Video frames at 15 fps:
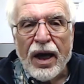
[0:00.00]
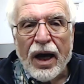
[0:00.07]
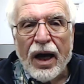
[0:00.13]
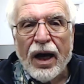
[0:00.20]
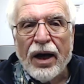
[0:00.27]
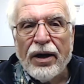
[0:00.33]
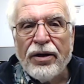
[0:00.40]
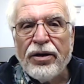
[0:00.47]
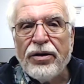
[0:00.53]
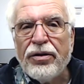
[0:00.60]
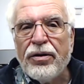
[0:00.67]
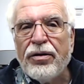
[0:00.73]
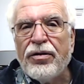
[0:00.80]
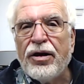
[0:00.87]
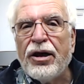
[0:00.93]
uh,
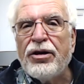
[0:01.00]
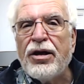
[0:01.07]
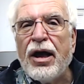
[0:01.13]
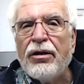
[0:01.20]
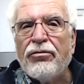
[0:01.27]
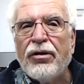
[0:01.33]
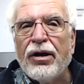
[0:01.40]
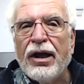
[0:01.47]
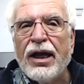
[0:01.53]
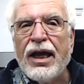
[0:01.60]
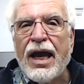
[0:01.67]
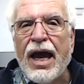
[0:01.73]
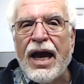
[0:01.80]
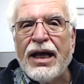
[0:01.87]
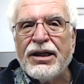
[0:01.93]
they're not
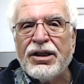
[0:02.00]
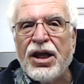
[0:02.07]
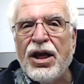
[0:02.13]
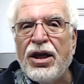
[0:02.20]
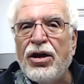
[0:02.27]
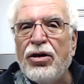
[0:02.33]
really asking